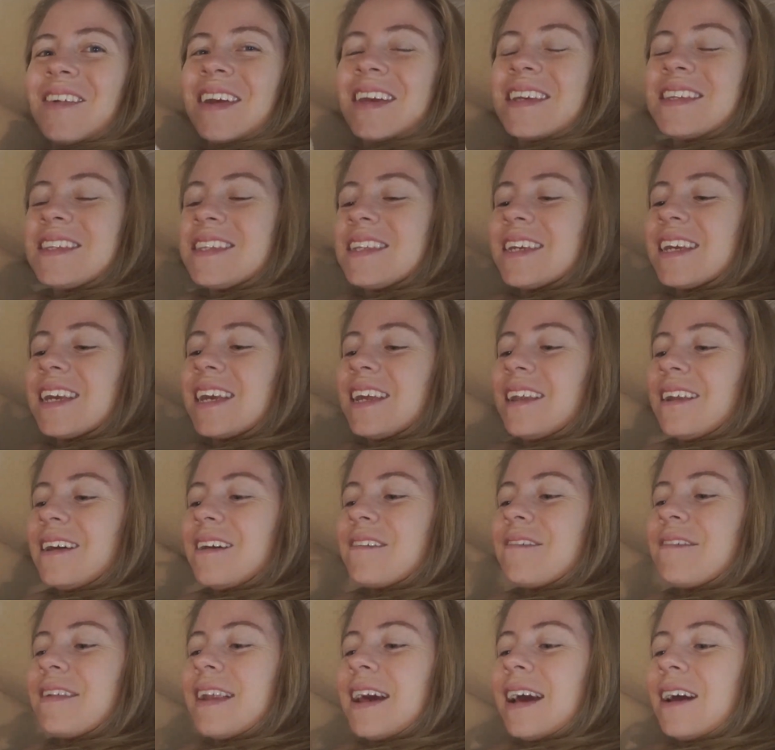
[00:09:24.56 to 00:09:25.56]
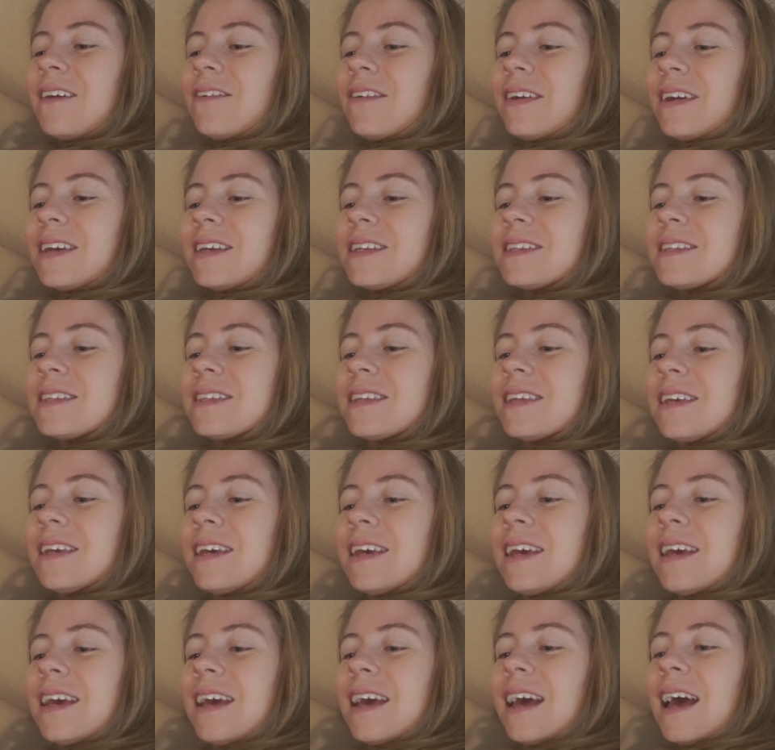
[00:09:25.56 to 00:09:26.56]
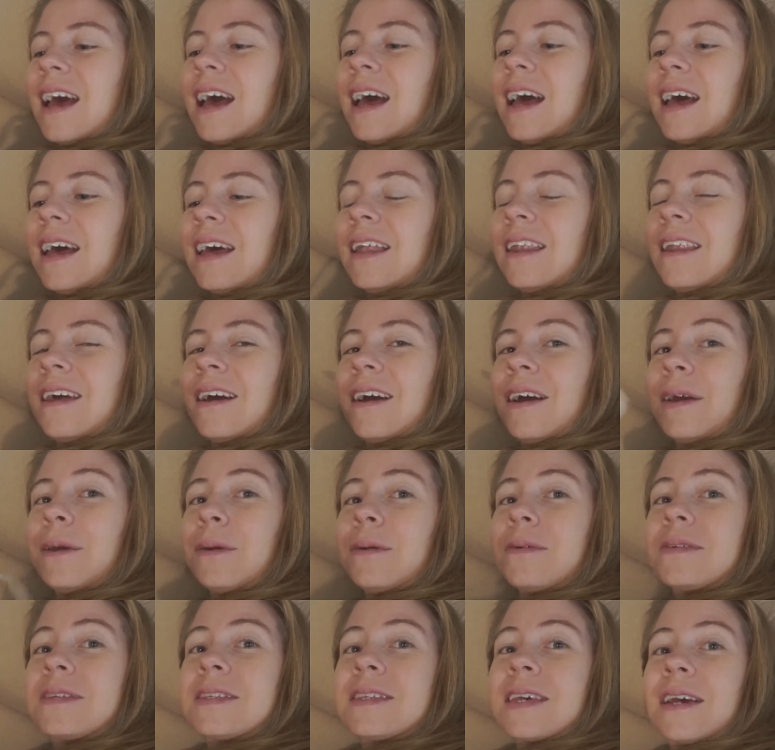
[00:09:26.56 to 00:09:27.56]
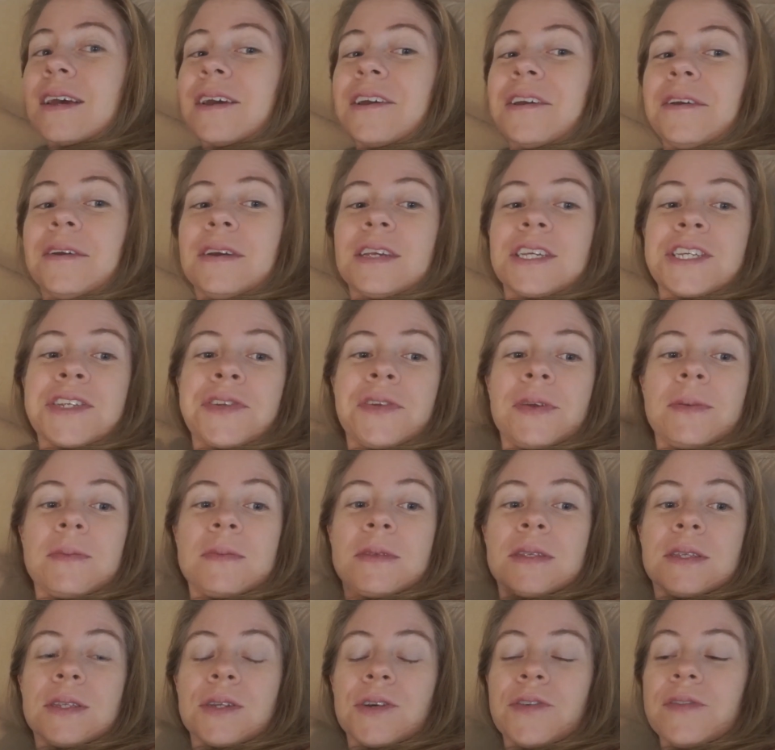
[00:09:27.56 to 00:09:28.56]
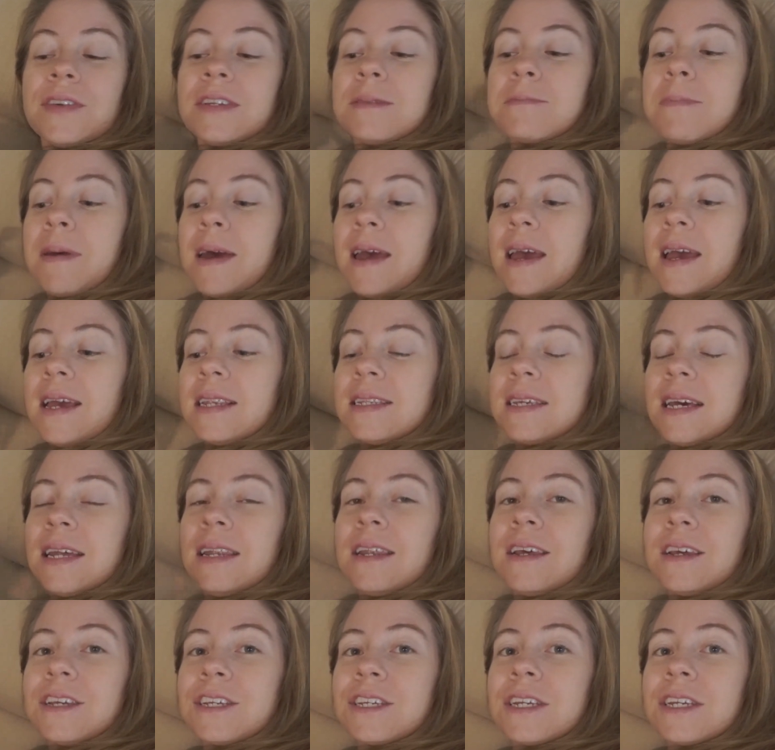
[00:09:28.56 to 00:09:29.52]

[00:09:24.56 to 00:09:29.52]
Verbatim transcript: but he's stinky like flowers. And I also stripped Story's bed and her